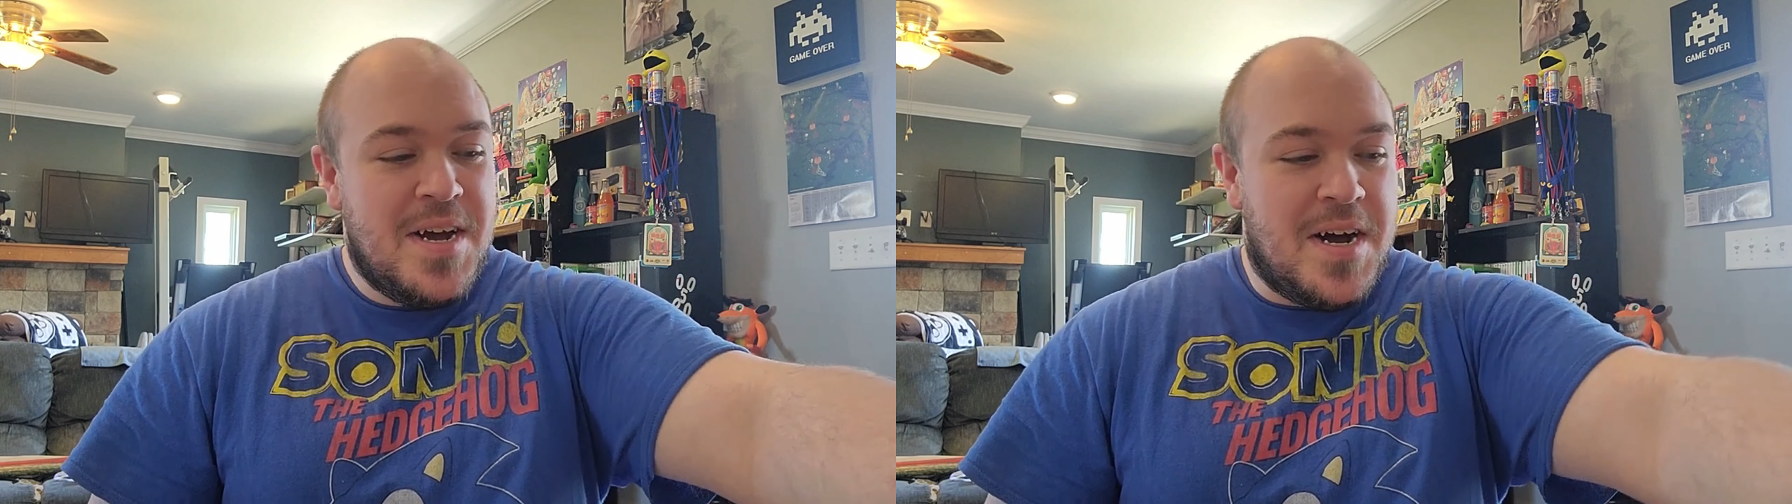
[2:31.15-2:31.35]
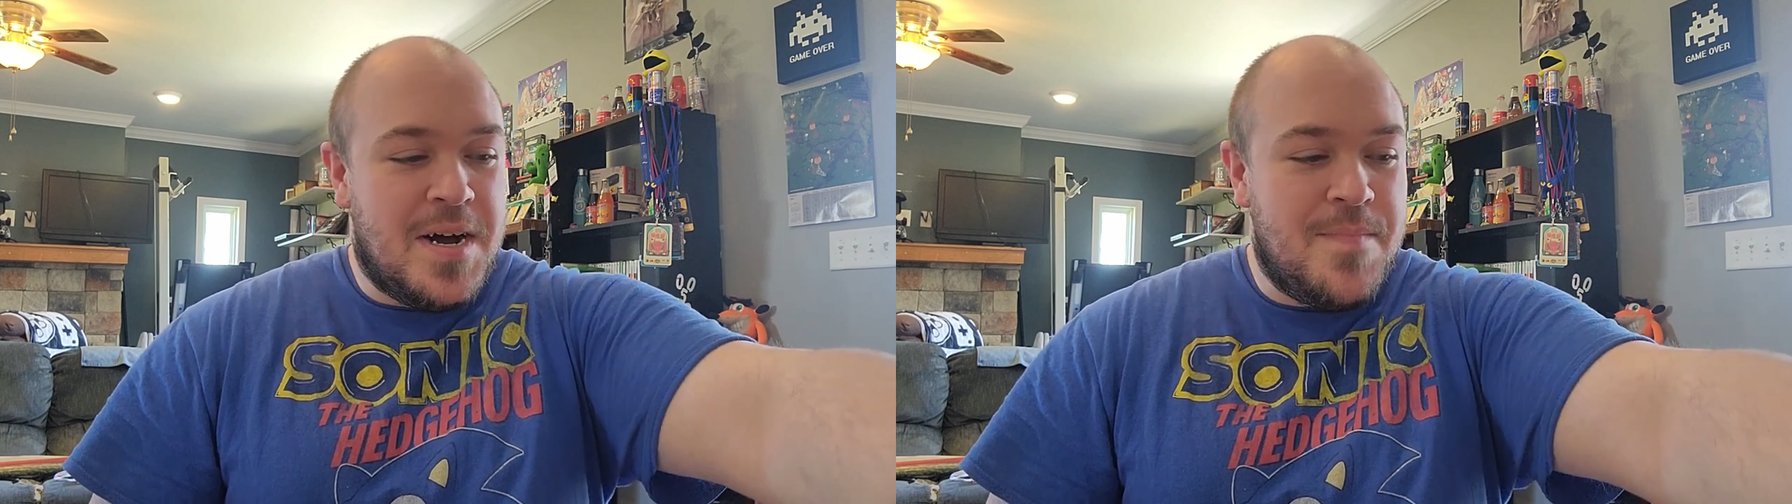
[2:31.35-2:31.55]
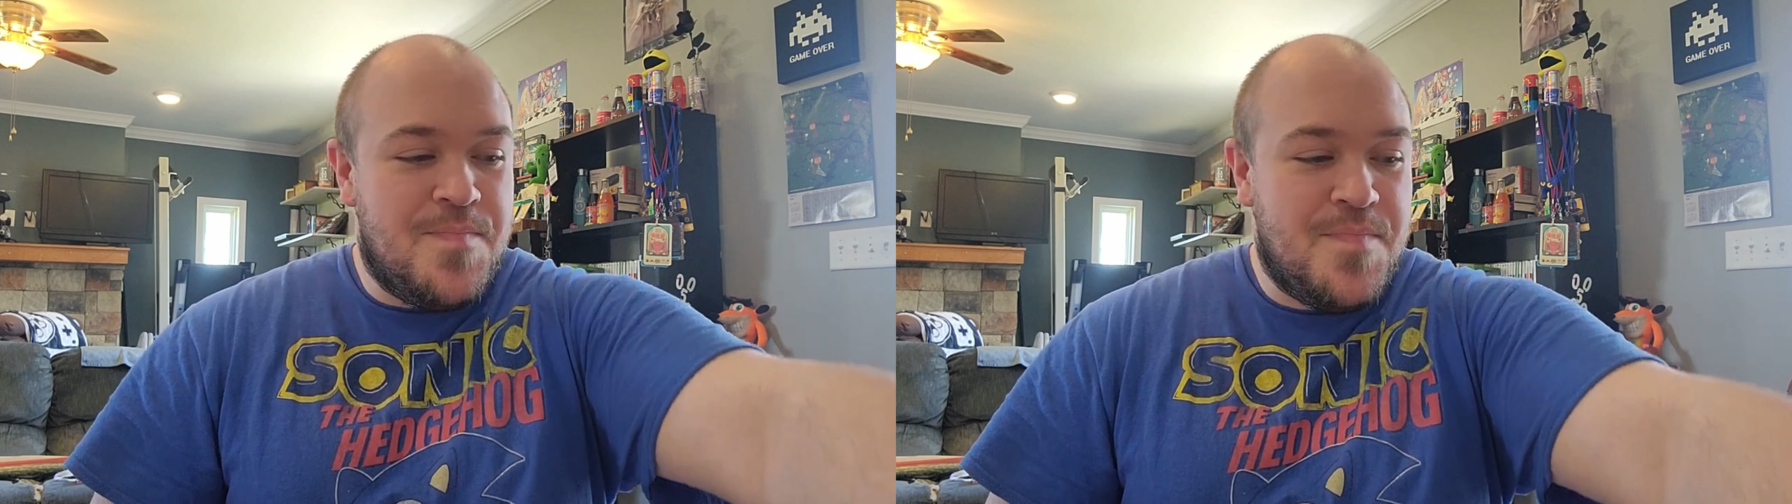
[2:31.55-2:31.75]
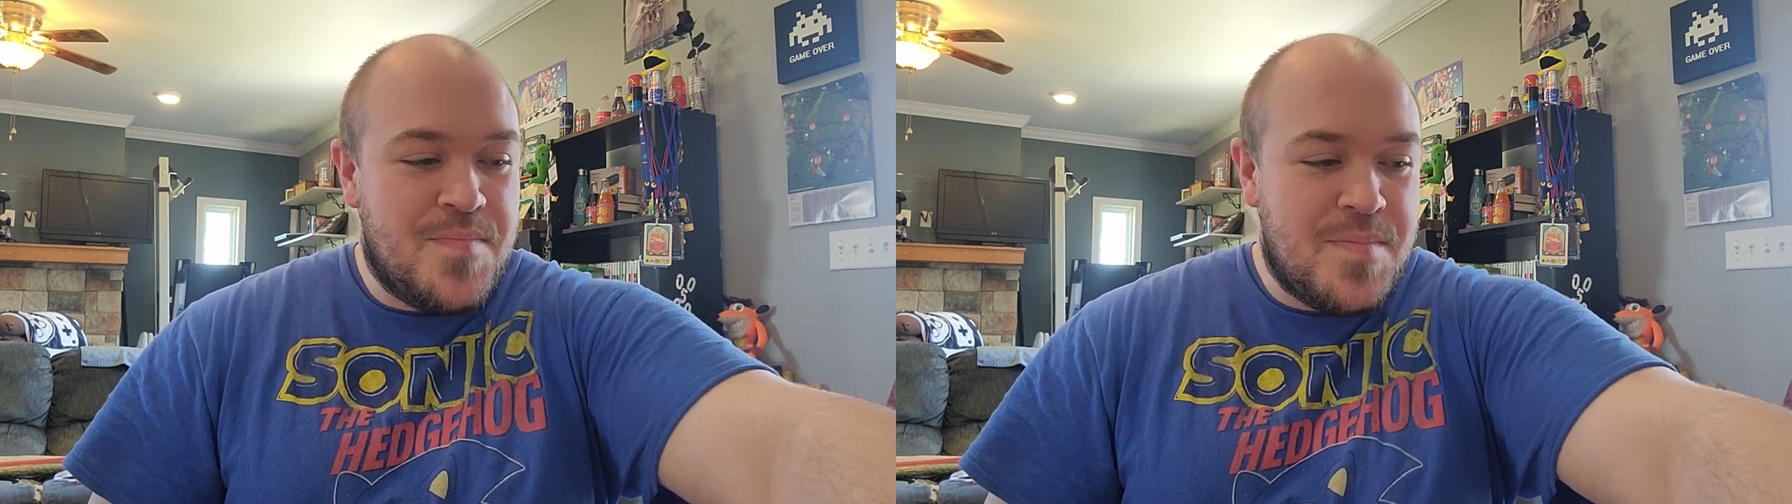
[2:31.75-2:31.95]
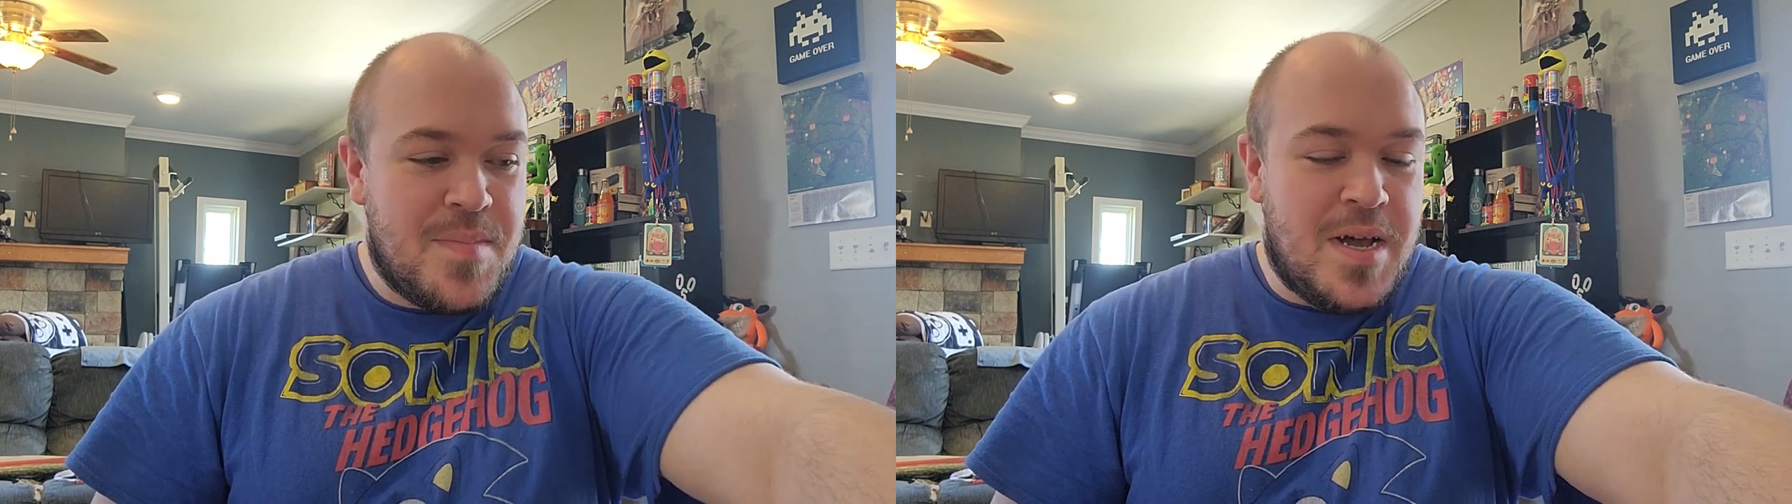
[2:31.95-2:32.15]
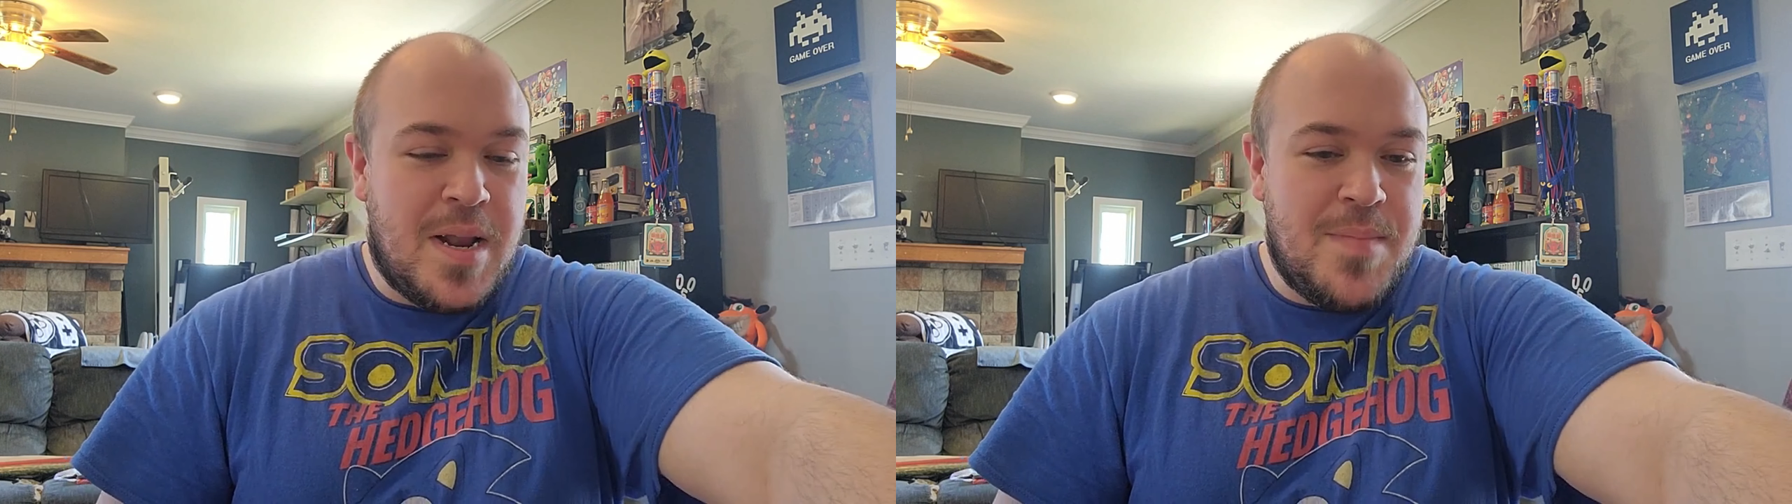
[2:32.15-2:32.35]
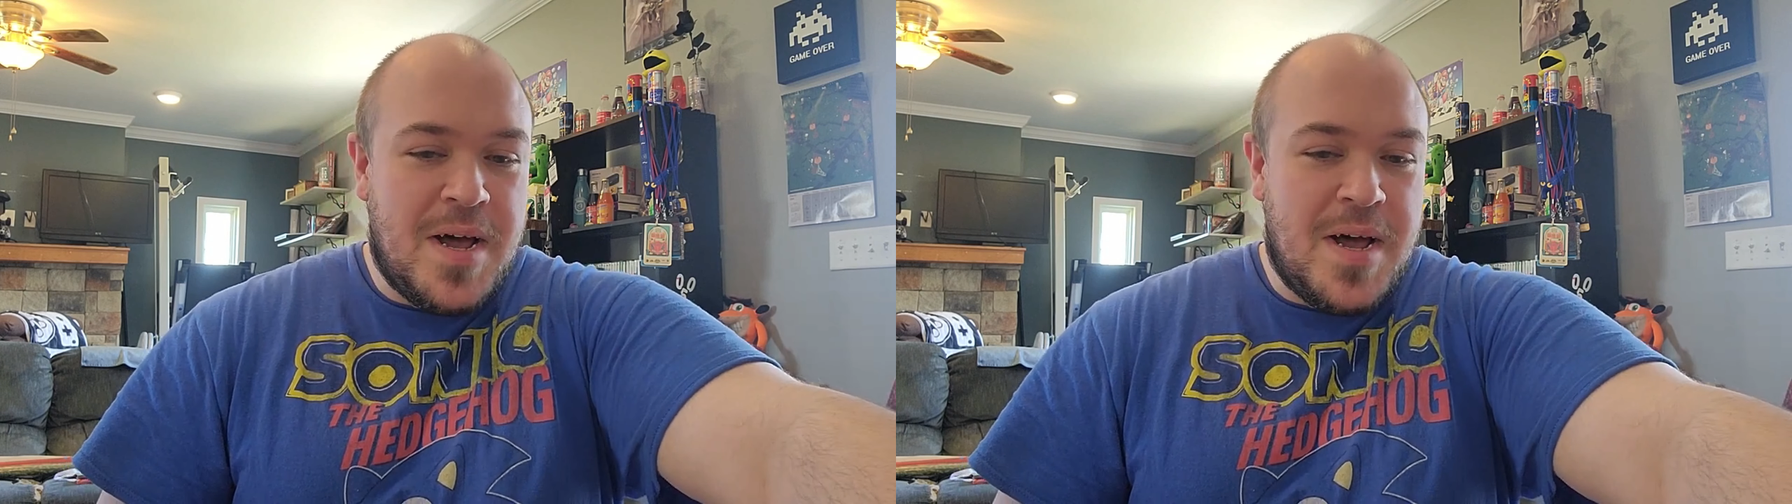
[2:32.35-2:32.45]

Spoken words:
And I'm